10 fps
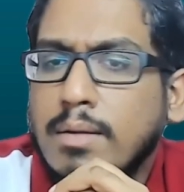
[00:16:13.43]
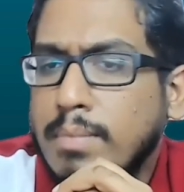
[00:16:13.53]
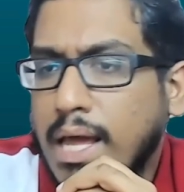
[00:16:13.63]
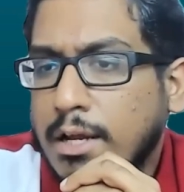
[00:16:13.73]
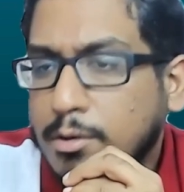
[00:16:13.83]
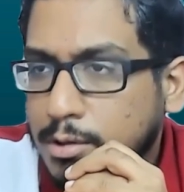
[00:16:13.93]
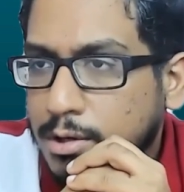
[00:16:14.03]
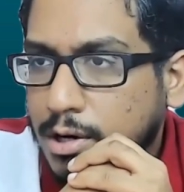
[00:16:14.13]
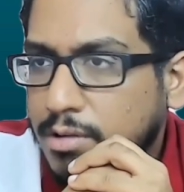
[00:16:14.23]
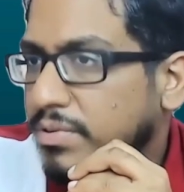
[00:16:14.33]
Black could
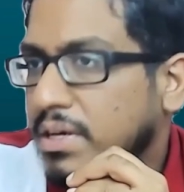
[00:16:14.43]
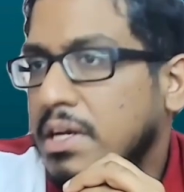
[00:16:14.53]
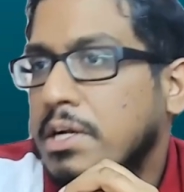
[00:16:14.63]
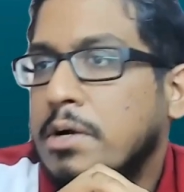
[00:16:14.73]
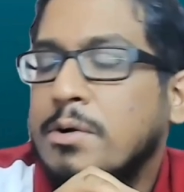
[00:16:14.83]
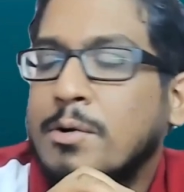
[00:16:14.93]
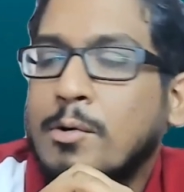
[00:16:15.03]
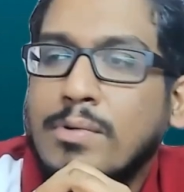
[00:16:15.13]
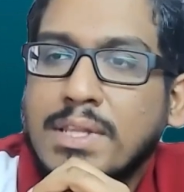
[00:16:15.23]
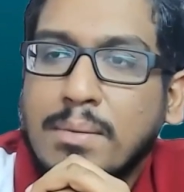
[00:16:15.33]
not figure it out
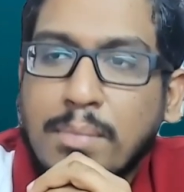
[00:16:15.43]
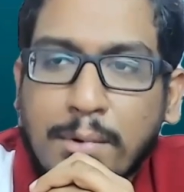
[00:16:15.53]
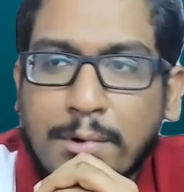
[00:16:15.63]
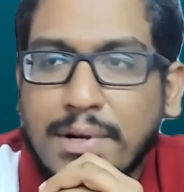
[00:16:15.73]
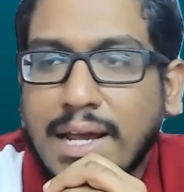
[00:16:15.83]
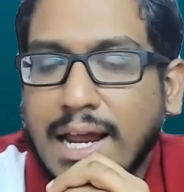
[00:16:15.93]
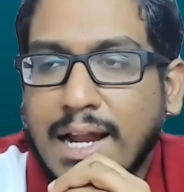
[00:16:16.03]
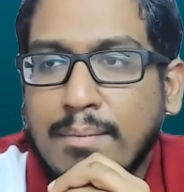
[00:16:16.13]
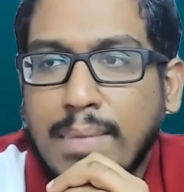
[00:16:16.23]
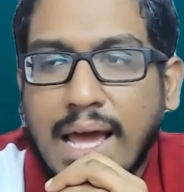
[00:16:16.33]
over the board,
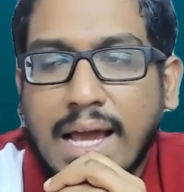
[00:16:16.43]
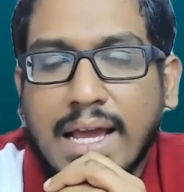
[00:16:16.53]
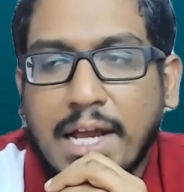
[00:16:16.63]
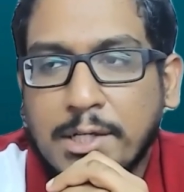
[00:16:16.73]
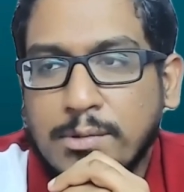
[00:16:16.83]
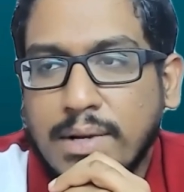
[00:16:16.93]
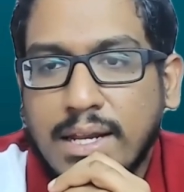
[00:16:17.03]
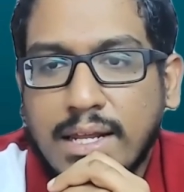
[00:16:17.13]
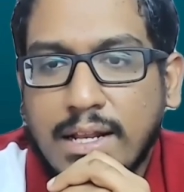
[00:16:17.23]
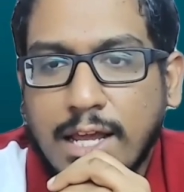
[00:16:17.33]
and Black
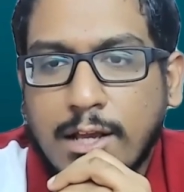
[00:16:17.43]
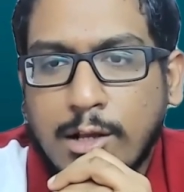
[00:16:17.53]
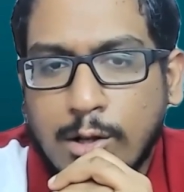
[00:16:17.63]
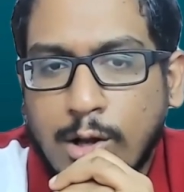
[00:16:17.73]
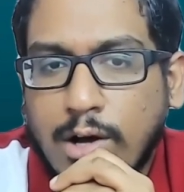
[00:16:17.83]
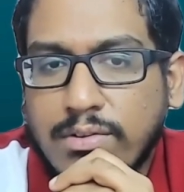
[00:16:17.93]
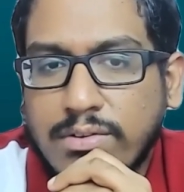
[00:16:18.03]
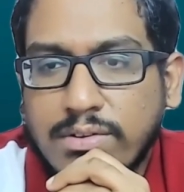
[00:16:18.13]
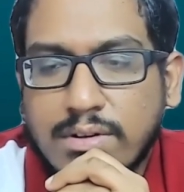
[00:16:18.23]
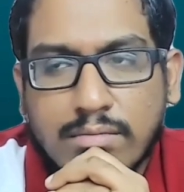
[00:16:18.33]
actually like
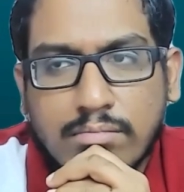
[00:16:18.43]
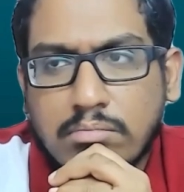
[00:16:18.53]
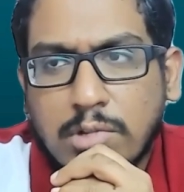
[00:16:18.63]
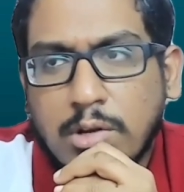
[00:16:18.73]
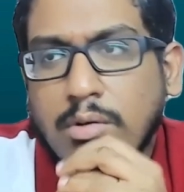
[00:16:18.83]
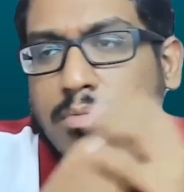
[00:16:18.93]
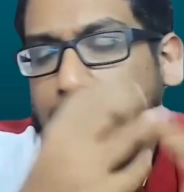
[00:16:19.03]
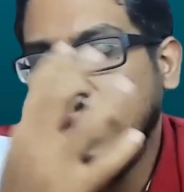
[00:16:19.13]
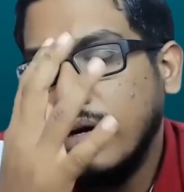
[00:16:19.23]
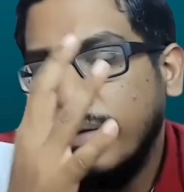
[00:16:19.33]
lost,
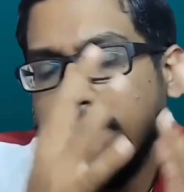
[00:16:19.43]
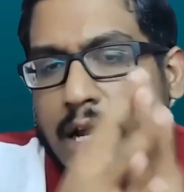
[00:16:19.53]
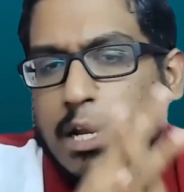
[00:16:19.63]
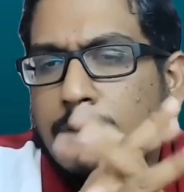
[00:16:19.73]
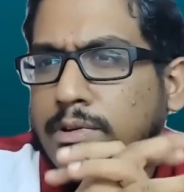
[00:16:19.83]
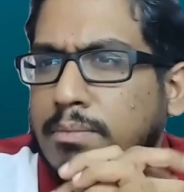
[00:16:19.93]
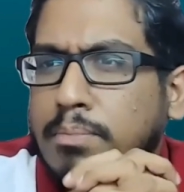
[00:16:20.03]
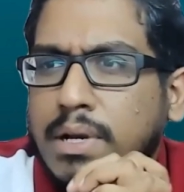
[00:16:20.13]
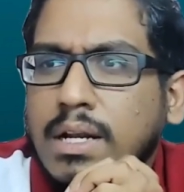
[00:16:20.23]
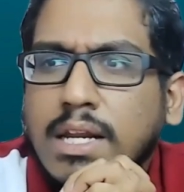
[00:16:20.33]
and it was a
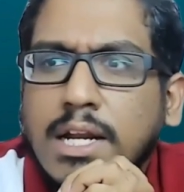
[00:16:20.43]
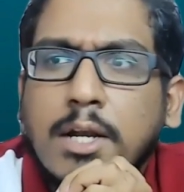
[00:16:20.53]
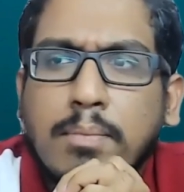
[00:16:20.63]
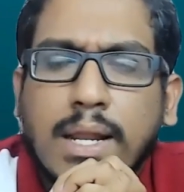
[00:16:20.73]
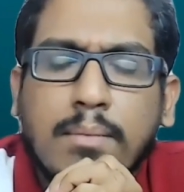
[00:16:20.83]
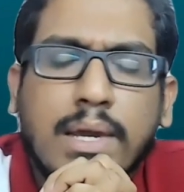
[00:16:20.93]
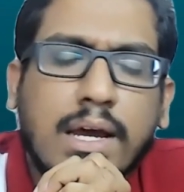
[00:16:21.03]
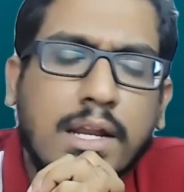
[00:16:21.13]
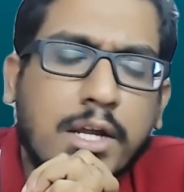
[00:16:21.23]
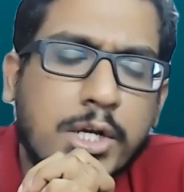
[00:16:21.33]
brilliant play by
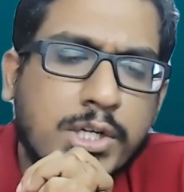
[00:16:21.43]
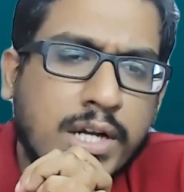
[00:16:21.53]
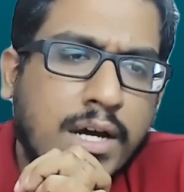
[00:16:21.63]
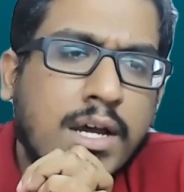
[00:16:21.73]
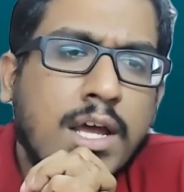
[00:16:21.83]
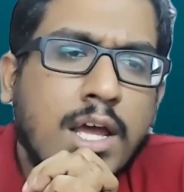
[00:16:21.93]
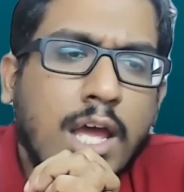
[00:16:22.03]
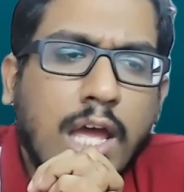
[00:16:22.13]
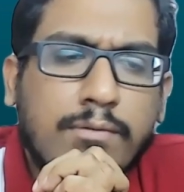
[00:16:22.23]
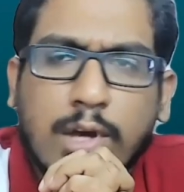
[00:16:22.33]
Hari Krishna.
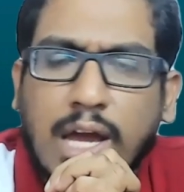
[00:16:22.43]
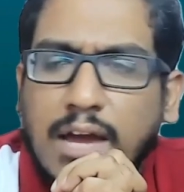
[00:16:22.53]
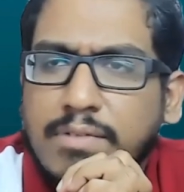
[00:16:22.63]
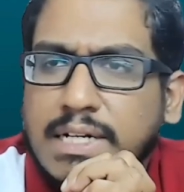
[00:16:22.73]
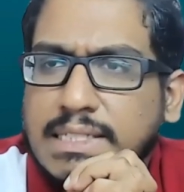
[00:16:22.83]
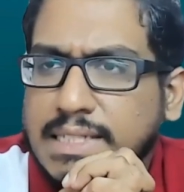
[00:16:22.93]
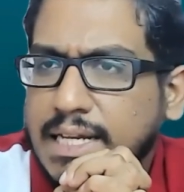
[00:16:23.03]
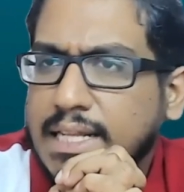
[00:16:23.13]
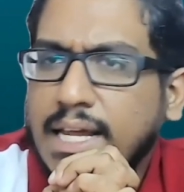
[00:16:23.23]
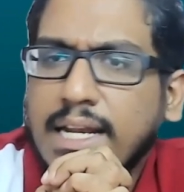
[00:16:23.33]
If you haven't
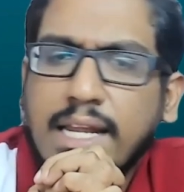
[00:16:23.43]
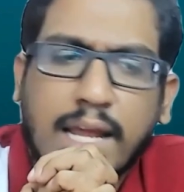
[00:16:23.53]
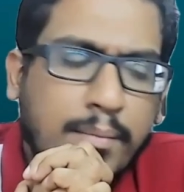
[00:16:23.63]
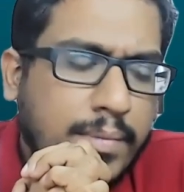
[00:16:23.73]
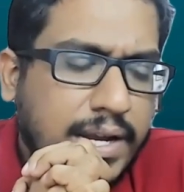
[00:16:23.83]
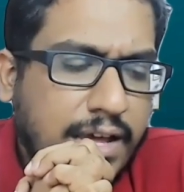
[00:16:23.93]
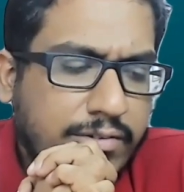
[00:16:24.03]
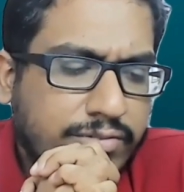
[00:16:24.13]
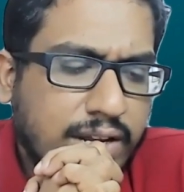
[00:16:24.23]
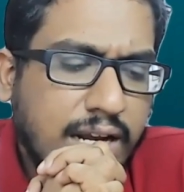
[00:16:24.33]
seen that game,
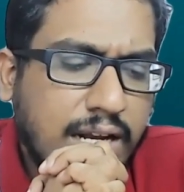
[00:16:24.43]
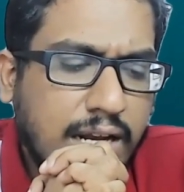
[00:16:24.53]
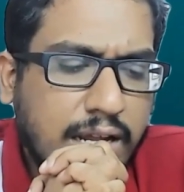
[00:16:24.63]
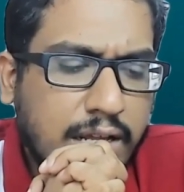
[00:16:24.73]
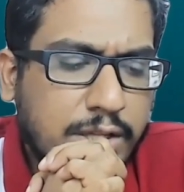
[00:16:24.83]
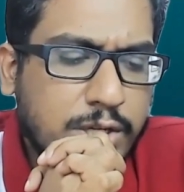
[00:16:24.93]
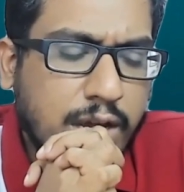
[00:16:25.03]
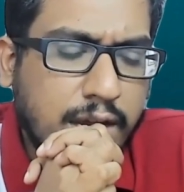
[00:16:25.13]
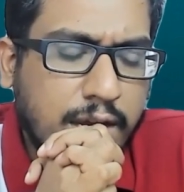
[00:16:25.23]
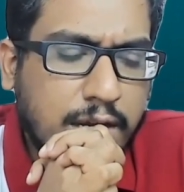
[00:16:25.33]
definitely
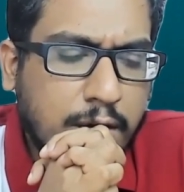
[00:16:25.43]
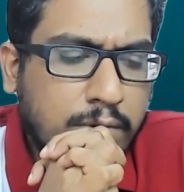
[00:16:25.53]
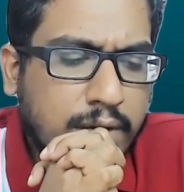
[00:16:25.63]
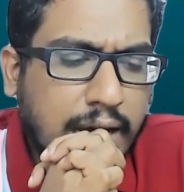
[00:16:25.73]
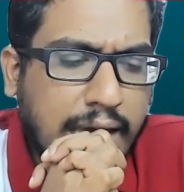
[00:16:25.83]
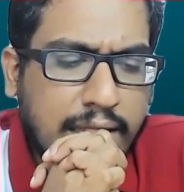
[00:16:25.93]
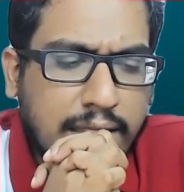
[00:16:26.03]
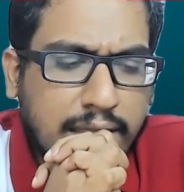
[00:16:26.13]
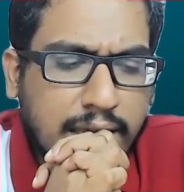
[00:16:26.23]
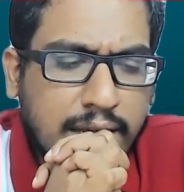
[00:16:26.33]
check it out. I
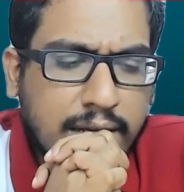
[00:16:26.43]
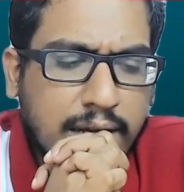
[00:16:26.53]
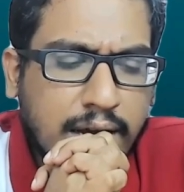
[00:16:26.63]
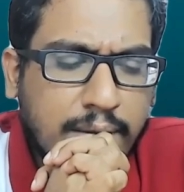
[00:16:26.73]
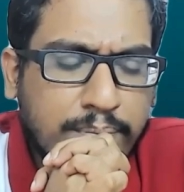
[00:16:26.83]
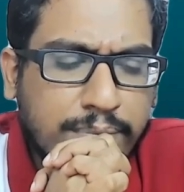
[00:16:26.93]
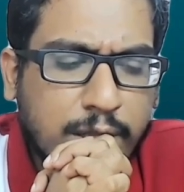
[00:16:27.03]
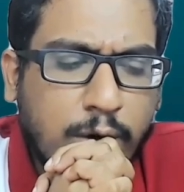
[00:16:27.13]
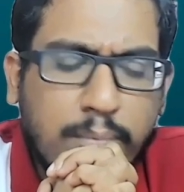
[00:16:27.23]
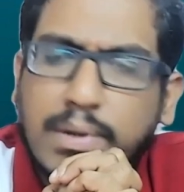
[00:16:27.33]
think
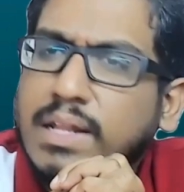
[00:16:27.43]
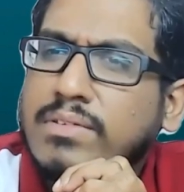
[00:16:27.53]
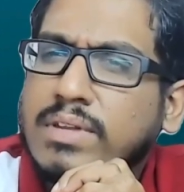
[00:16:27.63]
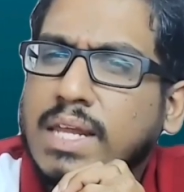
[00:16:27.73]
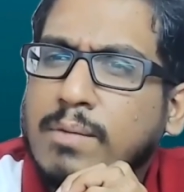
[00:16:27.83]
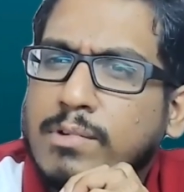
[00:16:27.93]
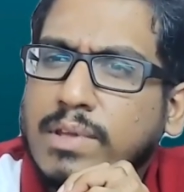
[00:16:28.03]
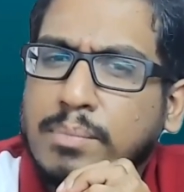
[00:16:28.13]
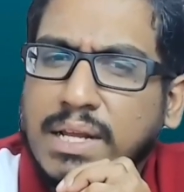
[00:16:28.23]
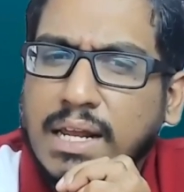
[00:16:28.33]
the opponent's name was
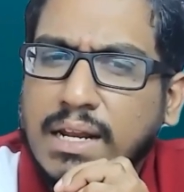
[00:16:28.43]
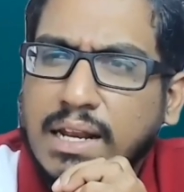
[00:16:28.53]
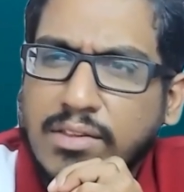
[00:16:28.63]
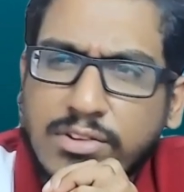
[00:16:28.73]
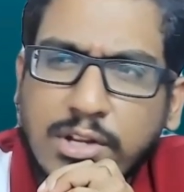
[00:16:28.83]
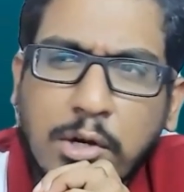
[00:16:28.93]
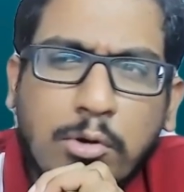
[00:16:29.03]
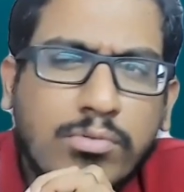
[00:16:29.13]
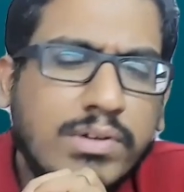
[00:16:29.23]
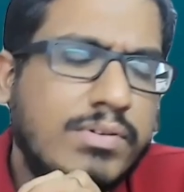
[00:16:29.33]
something like
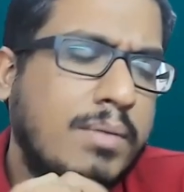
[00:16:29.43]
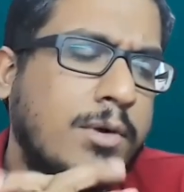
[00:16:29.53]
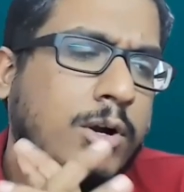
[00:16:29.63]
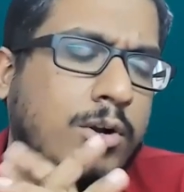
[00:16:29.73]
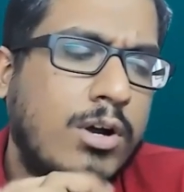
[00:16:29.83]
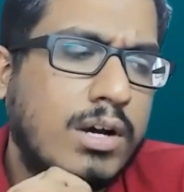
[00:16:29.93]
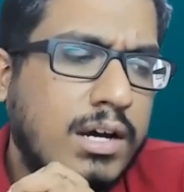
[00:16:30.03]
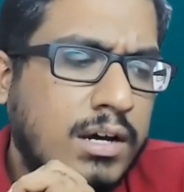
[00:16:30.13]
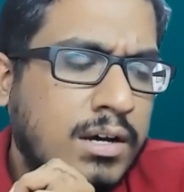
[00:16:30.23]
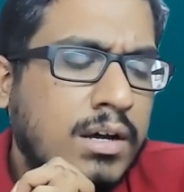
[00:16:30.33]
Nesterov, if I'm not
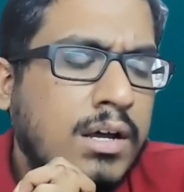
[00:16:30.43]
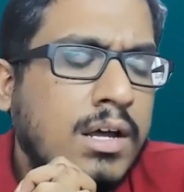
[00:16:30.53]
wrong.